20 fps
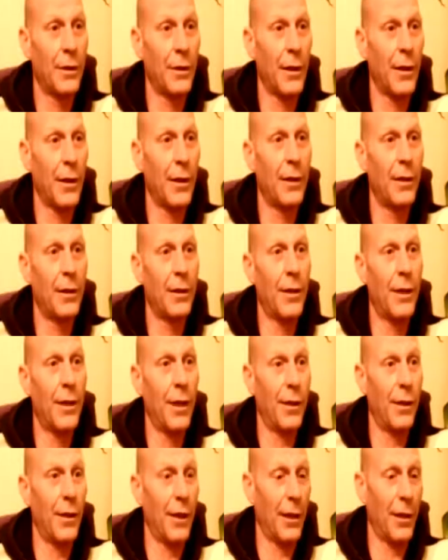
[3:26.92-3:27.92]
yeah,
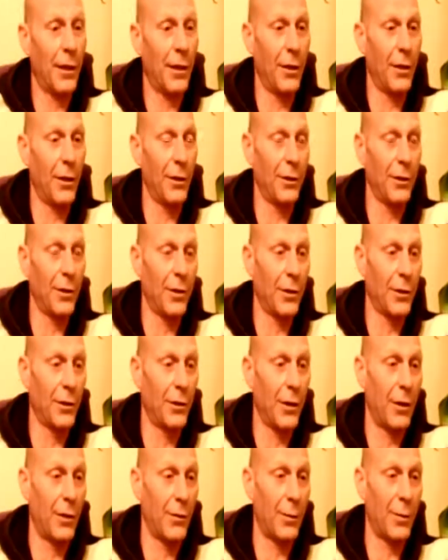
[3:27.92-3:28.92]
and then I also
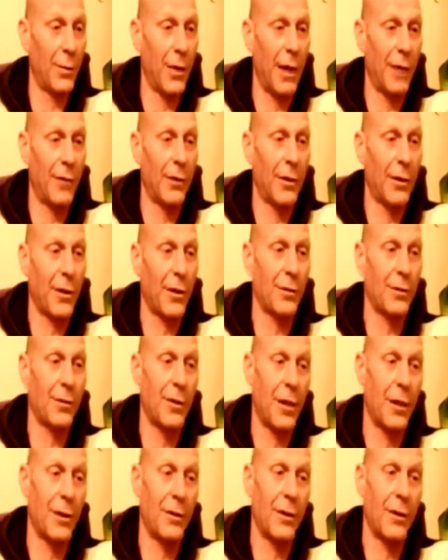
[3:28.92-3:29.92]
served a private
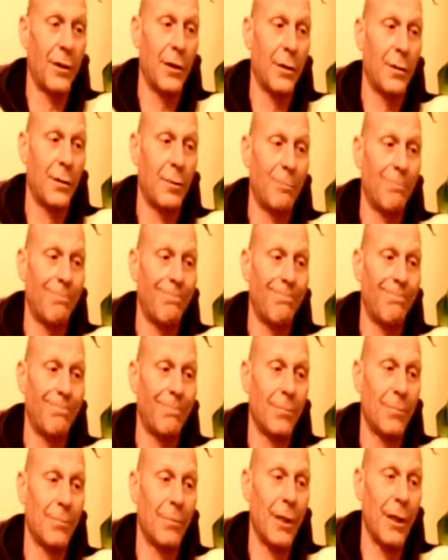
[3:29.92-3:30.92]
contract to
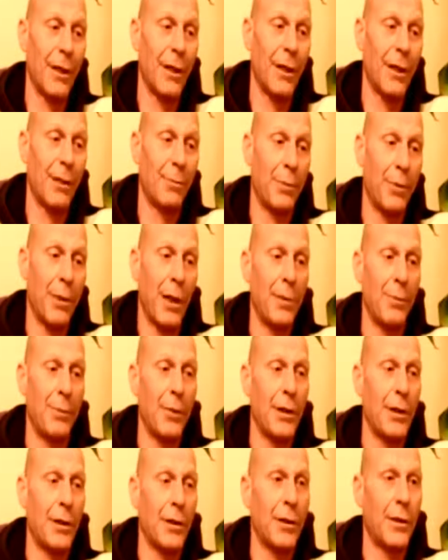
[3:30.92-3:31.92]
the Prime
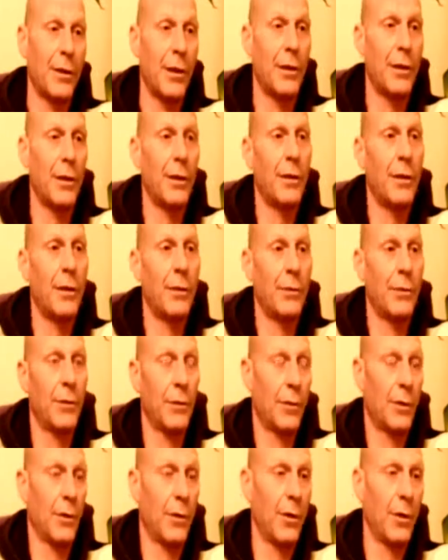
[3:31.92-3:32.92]
Minister,
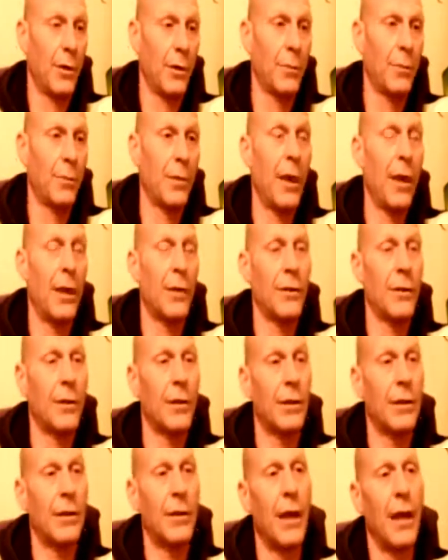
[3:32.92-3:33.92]
which was Gordon Brown at
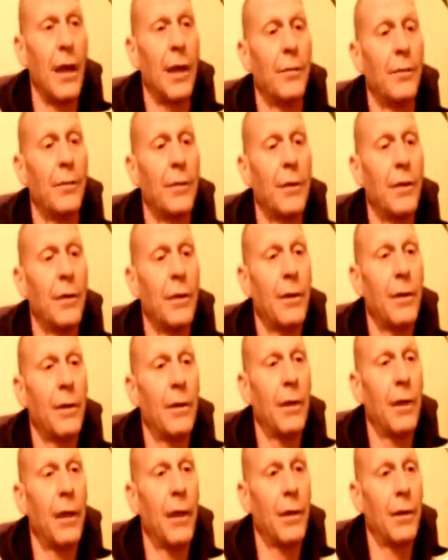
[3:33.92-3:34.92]
the time,
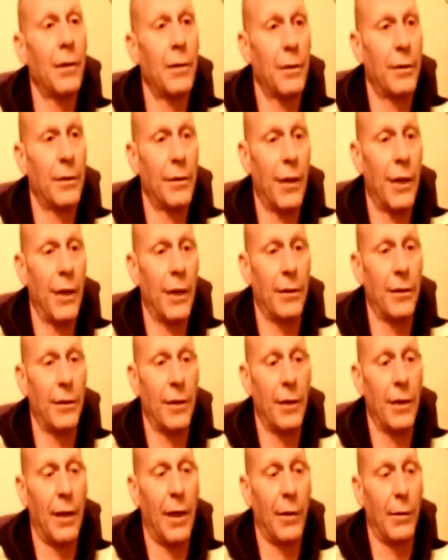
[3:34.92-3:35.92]
yeah,
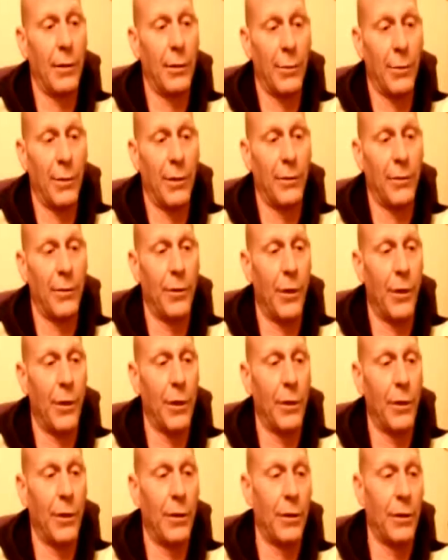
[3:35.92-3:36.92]
stating that I was
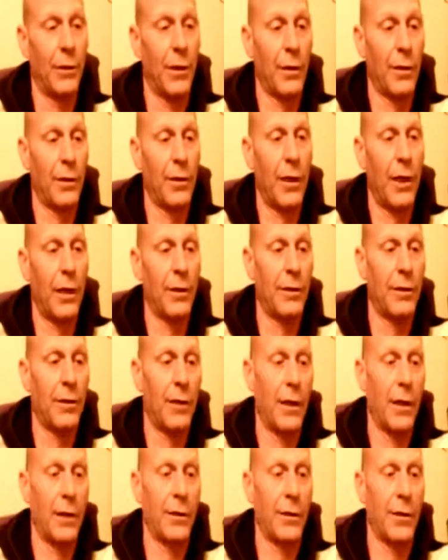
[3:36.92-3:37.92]
withdrawing all consent
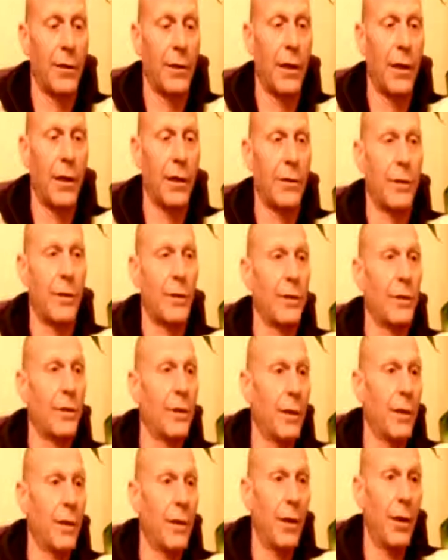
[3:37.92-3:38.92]
to legislation
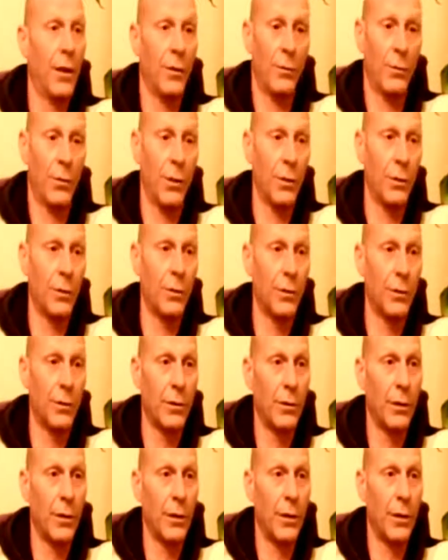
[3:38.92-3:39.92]
and
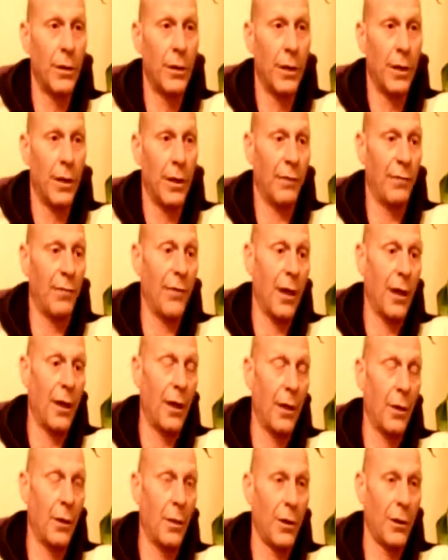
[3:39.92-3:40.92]
rules, and in fact
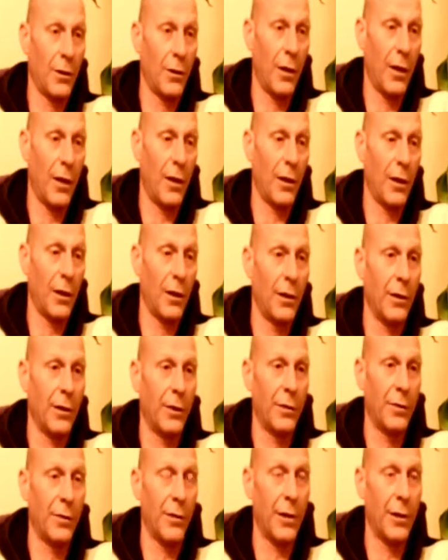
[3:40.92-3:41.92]
that I was not a
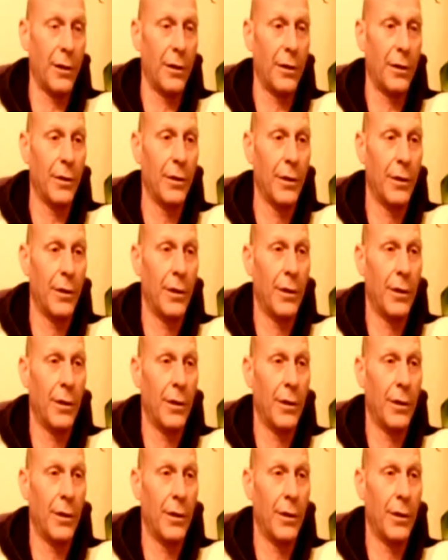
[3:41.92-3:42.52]
legal fiction,